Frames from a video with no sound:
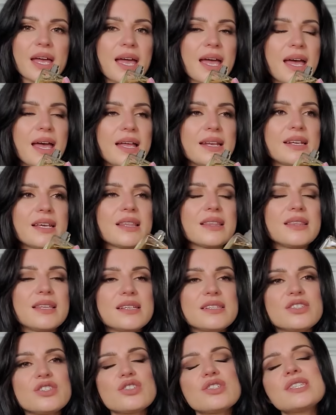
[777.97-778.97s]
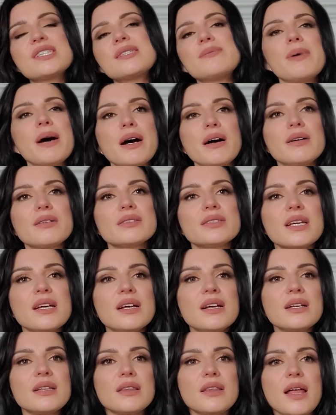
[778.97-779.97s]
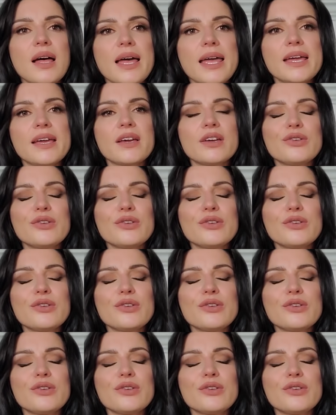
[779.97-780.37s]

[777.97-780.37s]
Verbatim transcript: and this just smells like